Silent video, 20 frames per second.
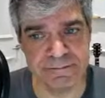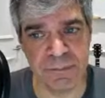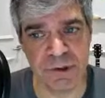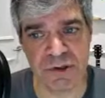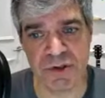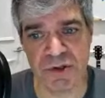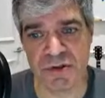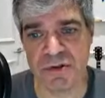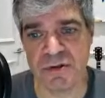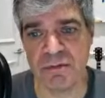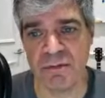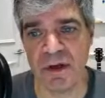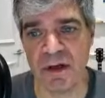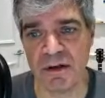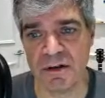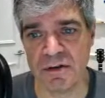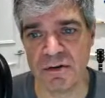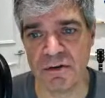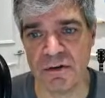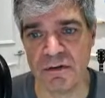But just to
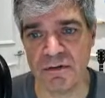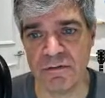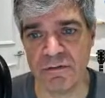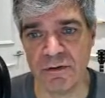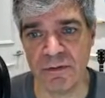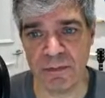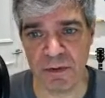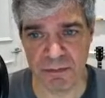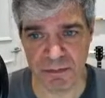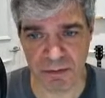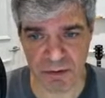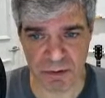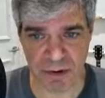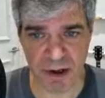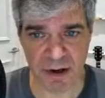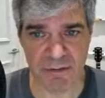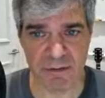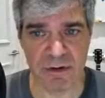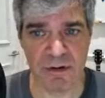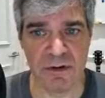make sure for people who
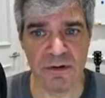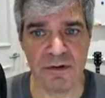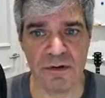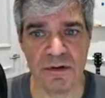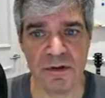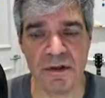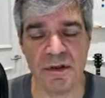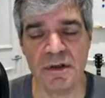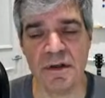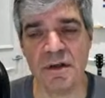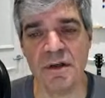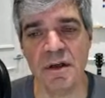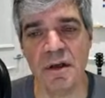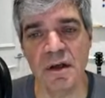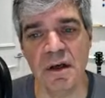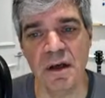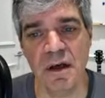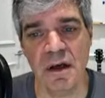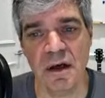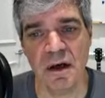haven't used it,
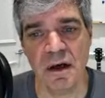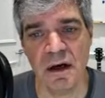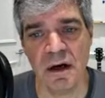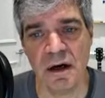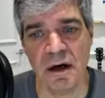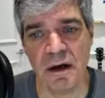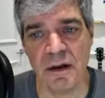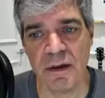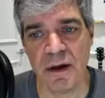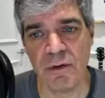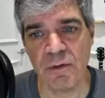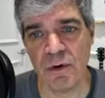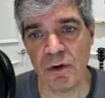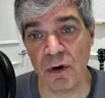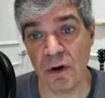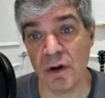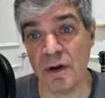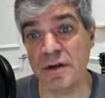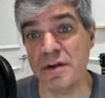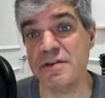that we're
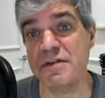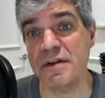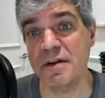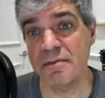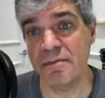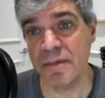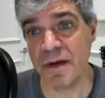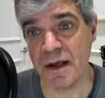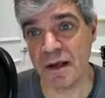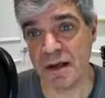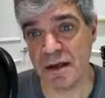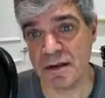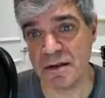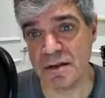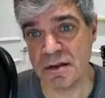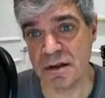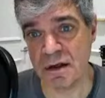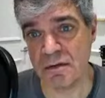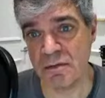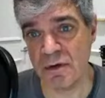all on the same
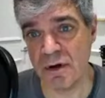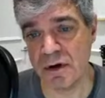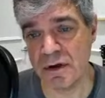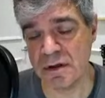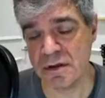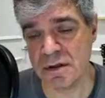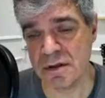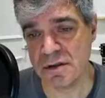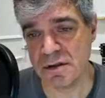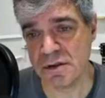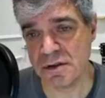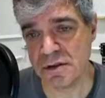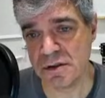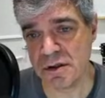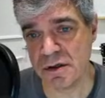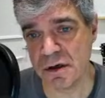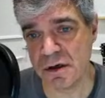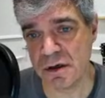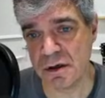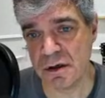page, I wanted to just
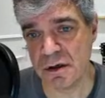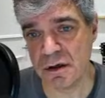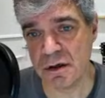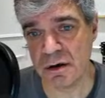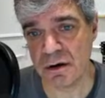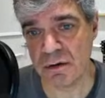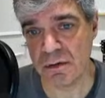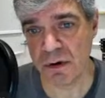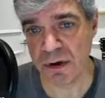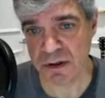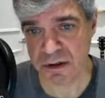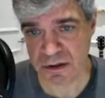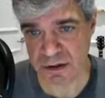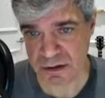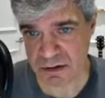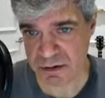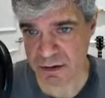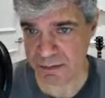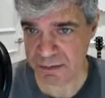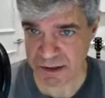share a quick
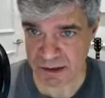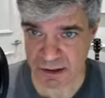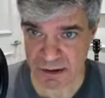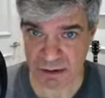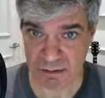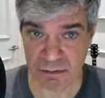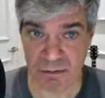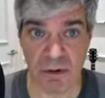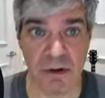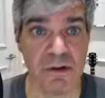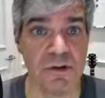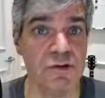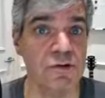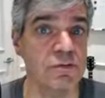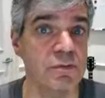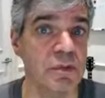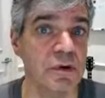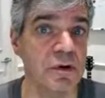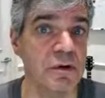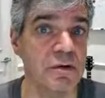description of what
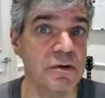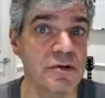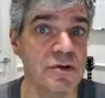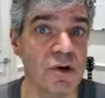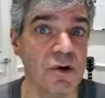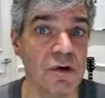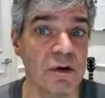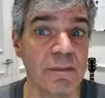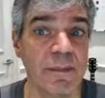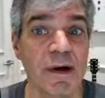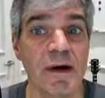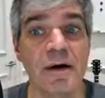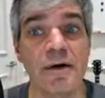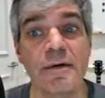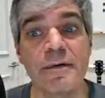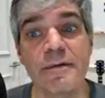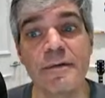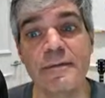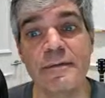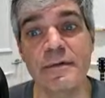Jupyter is all about.